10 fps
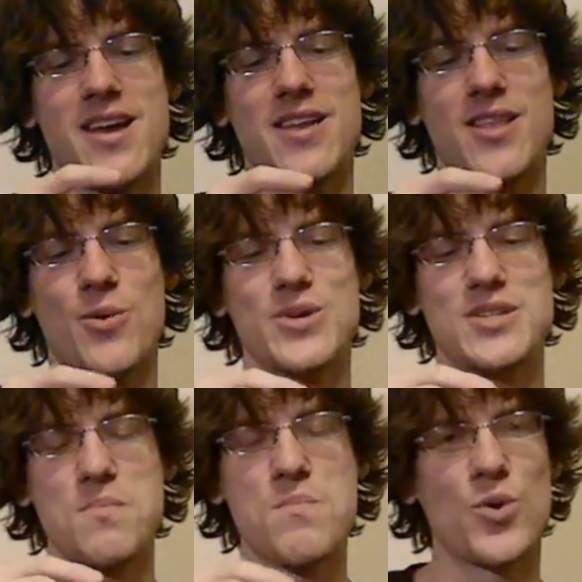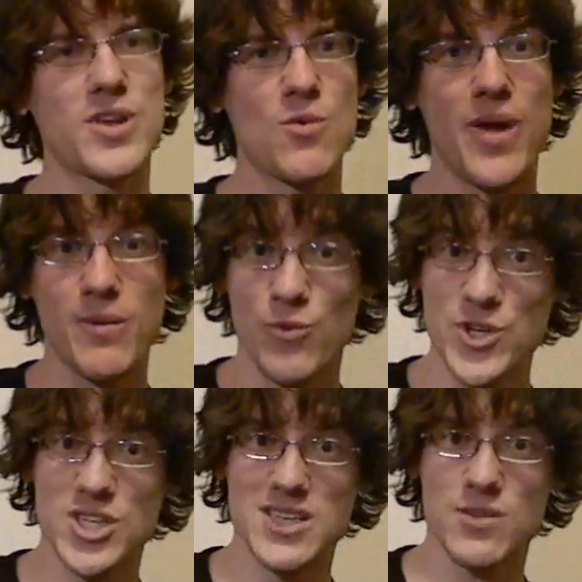There was Milky Way
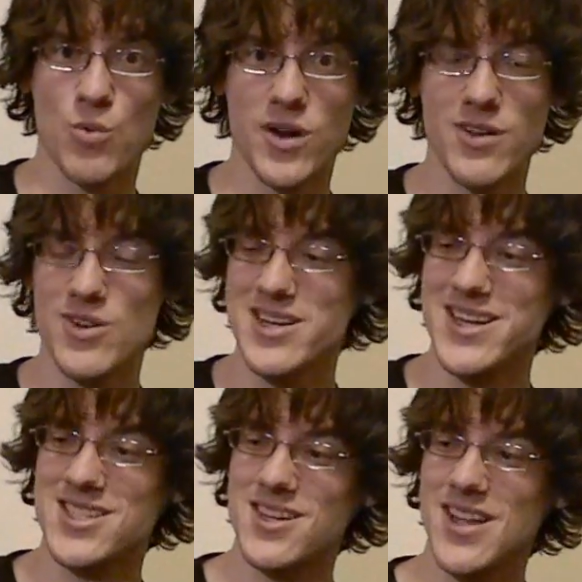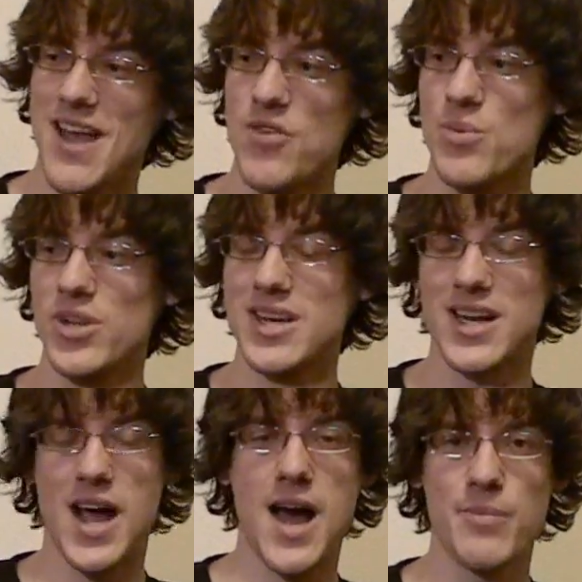Wishes, where you didn't necessarily have the ability to
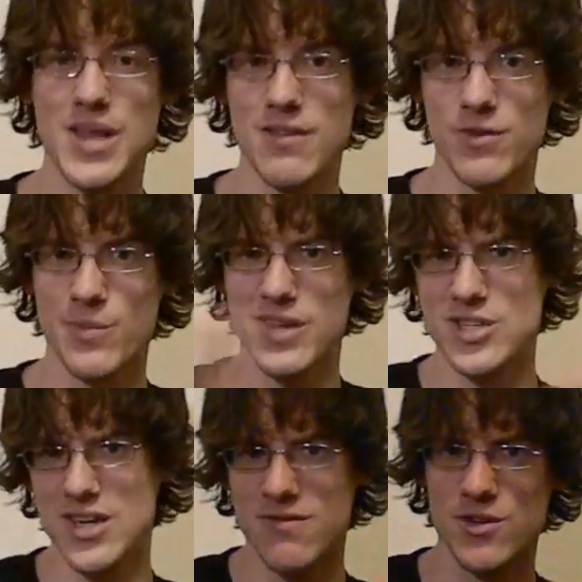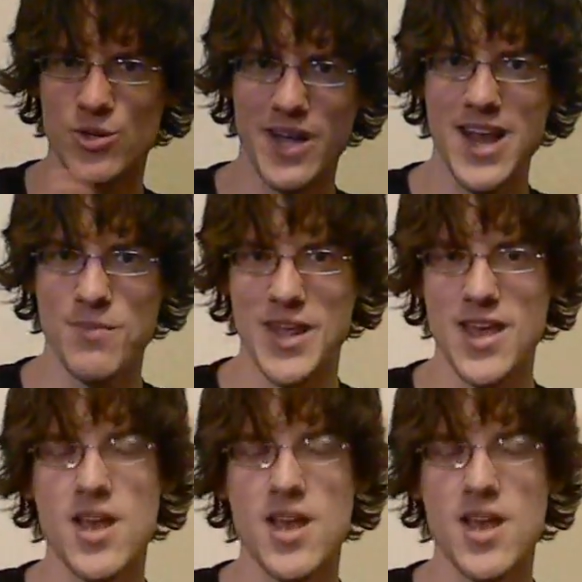copy from each individual enemy,